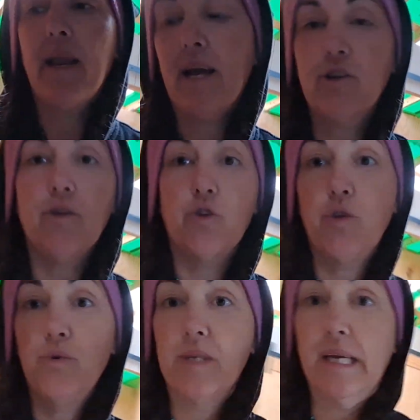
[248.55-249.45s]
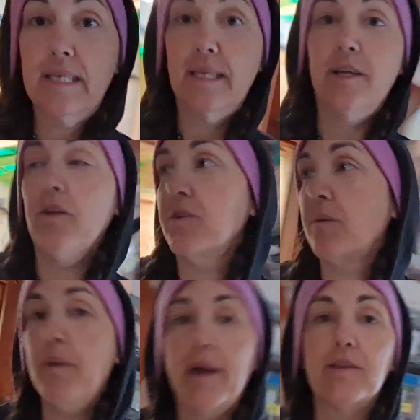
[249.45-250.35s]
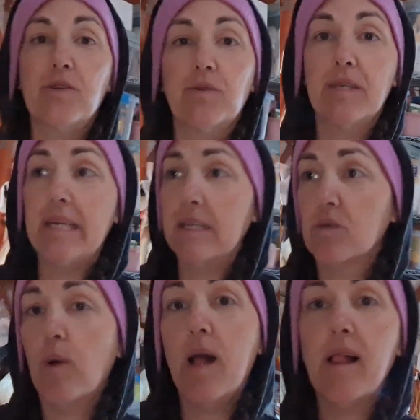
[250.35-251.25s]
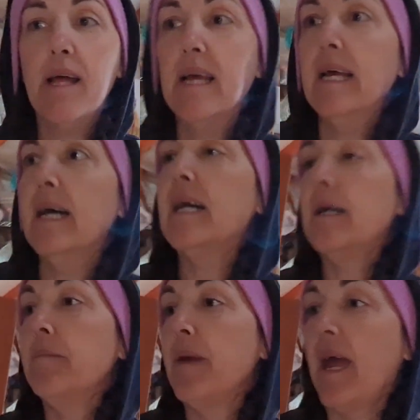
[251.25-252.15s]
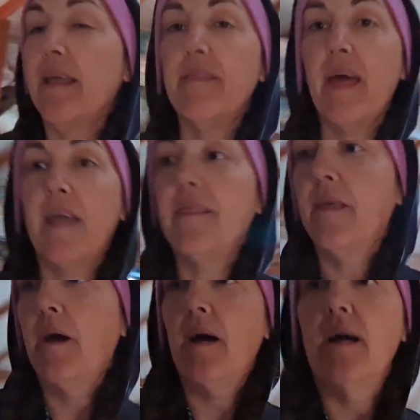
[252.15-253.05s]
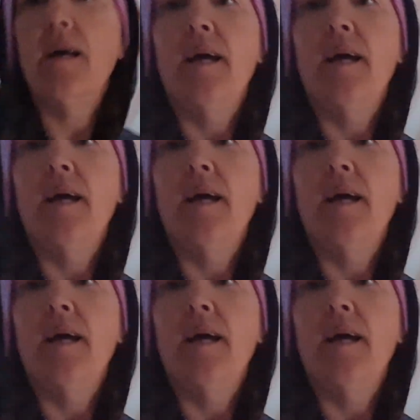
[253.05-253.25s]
Actually, there's 2 sinks in there. There's a pedestal sink as well. And then the